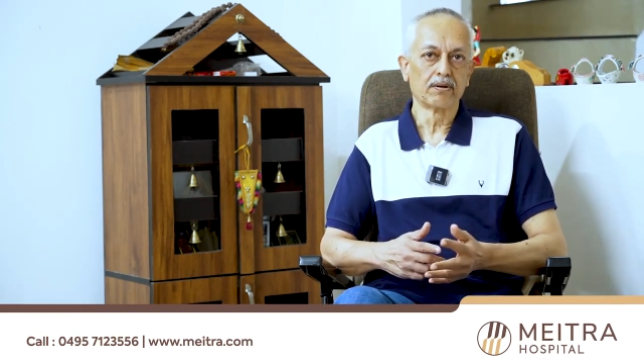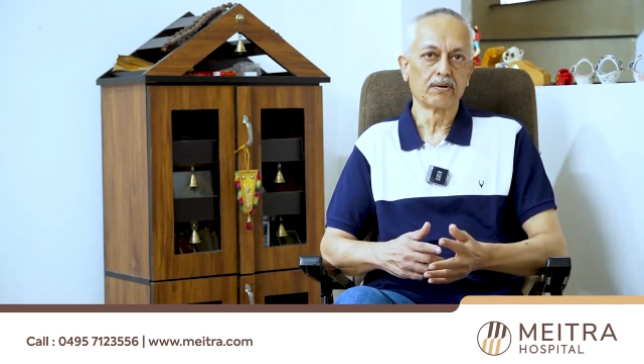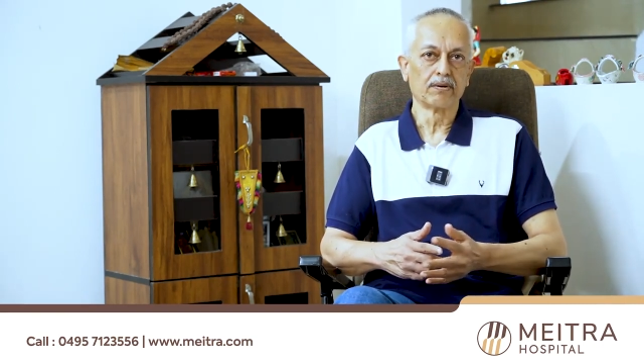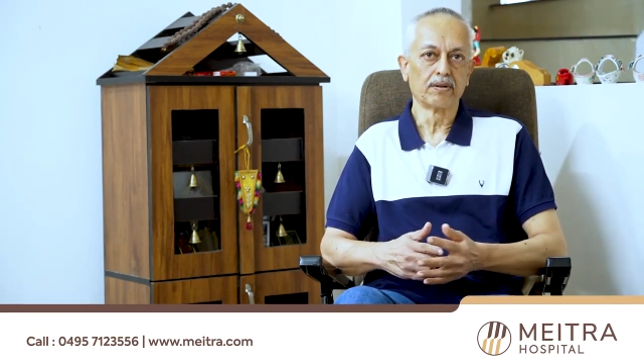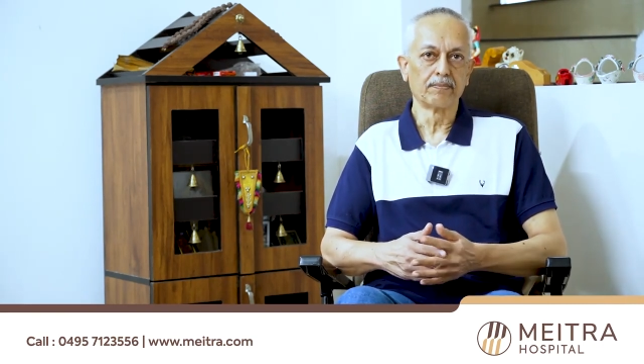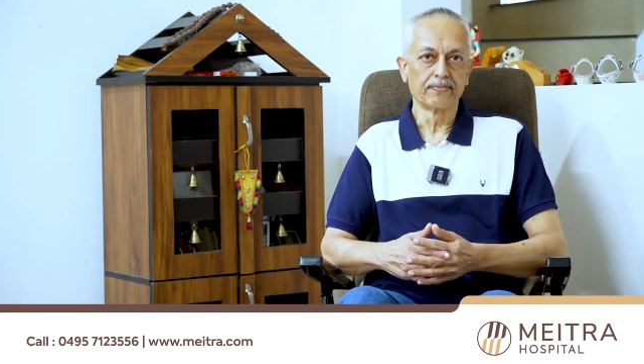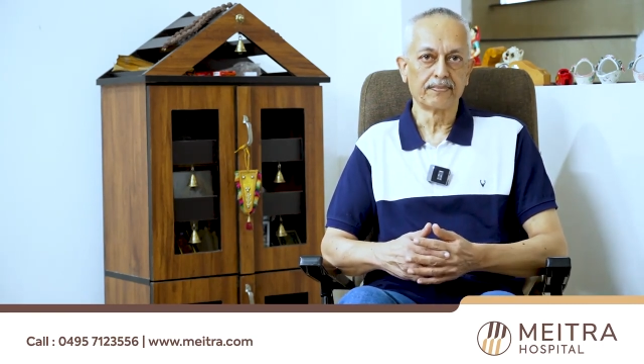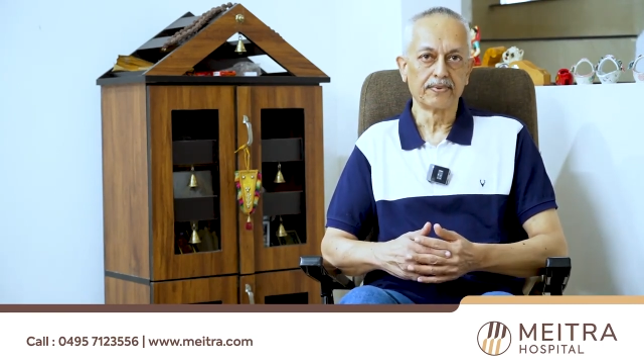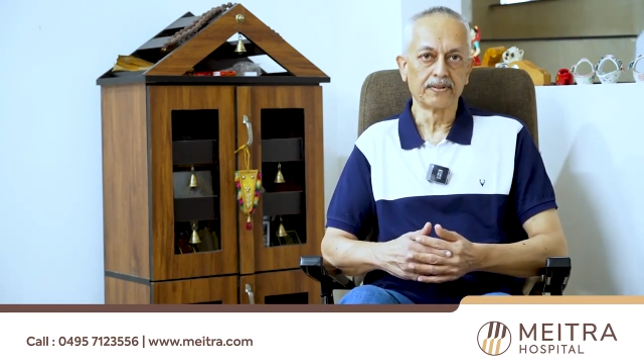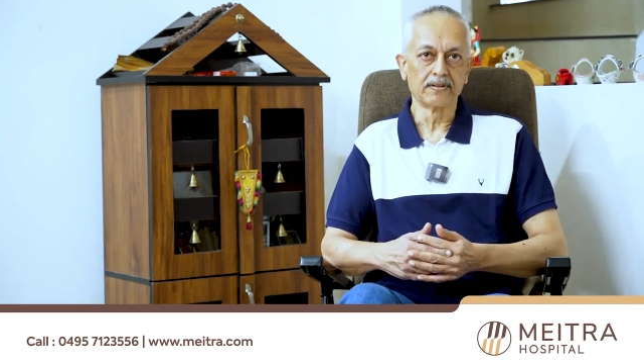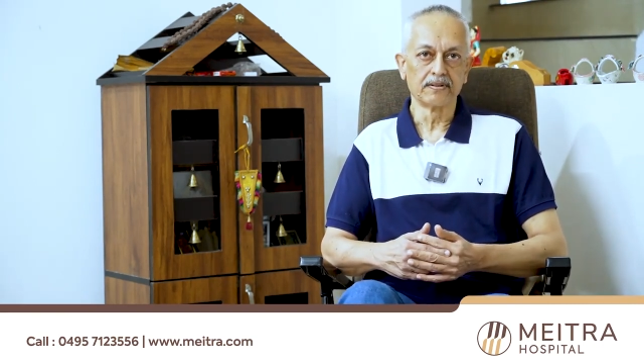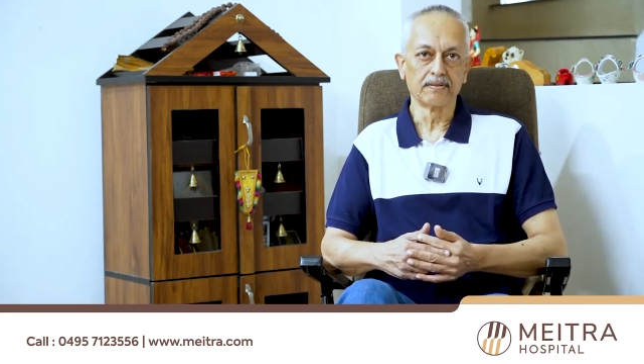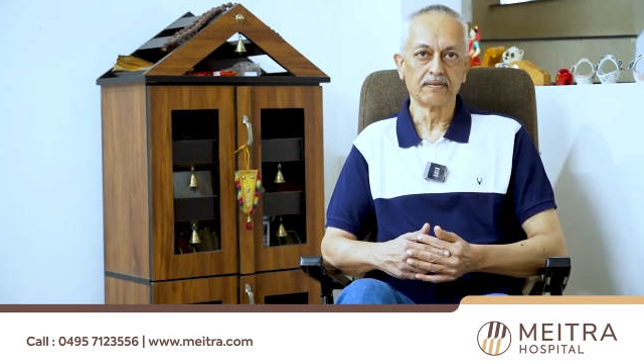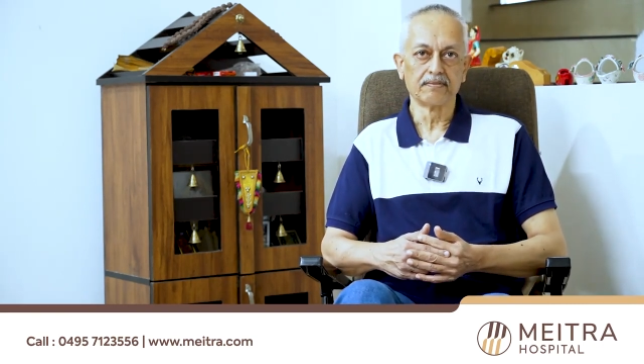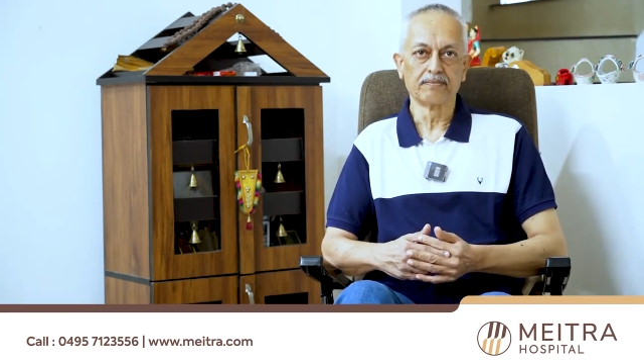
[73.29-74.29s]
Holip
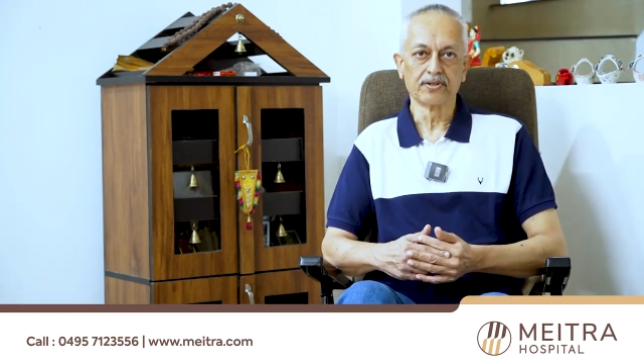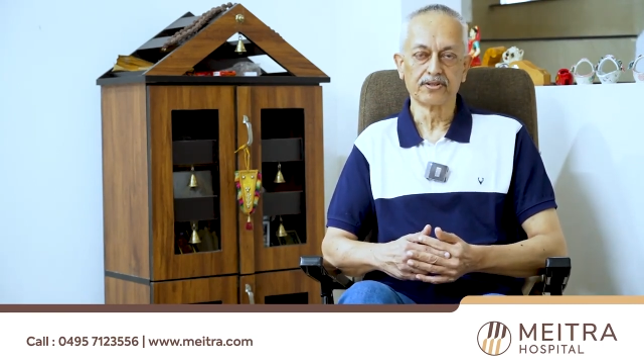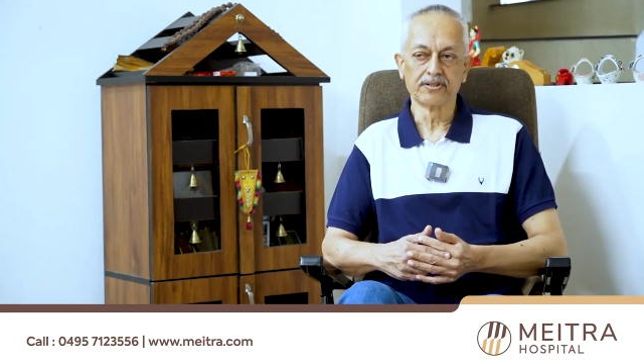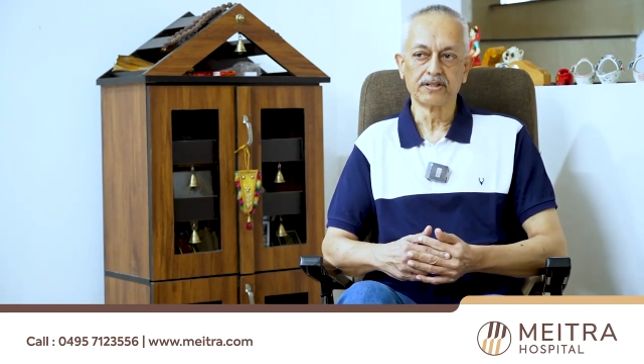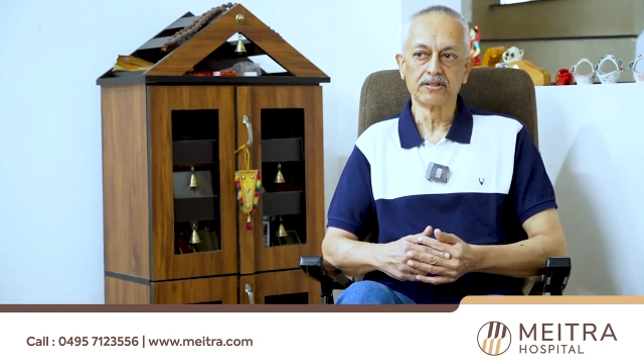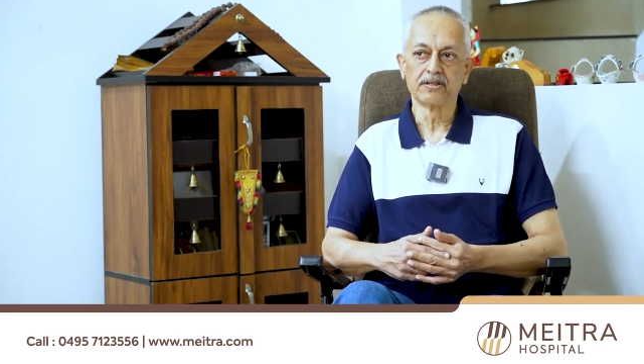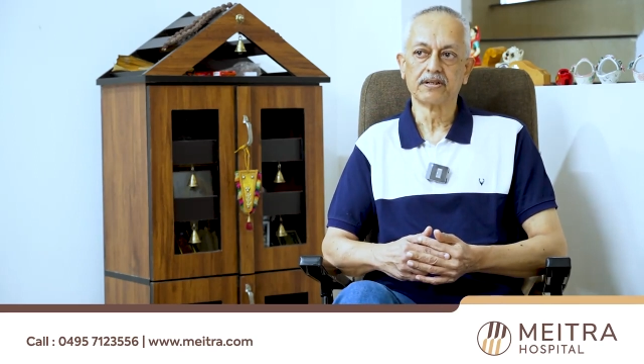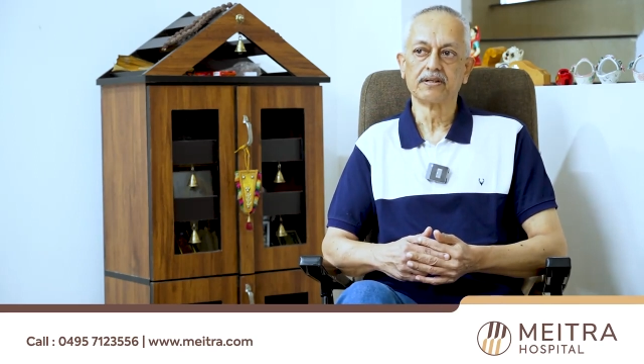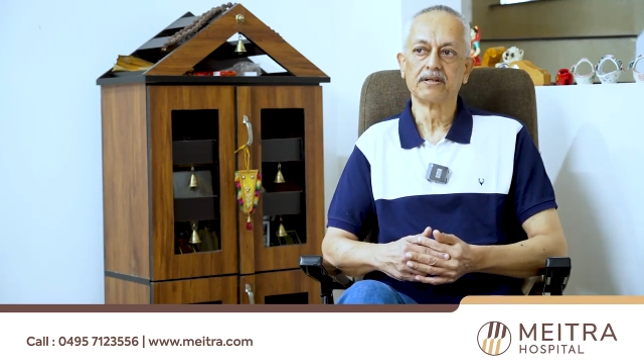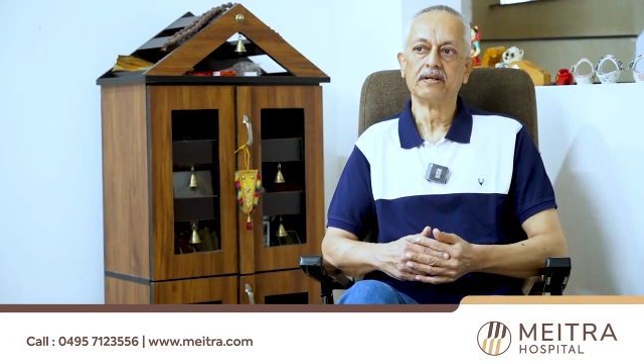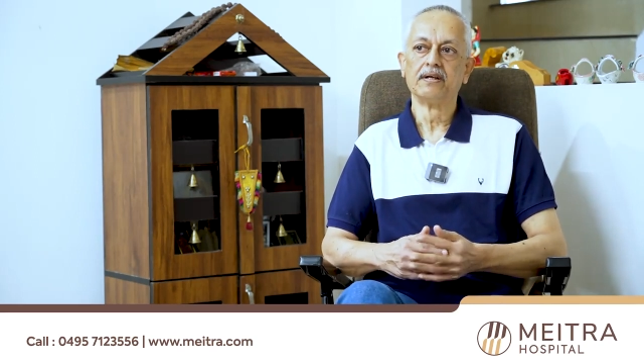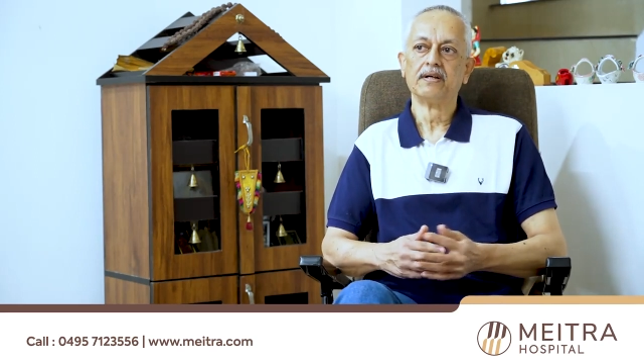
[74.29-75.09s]
procedure.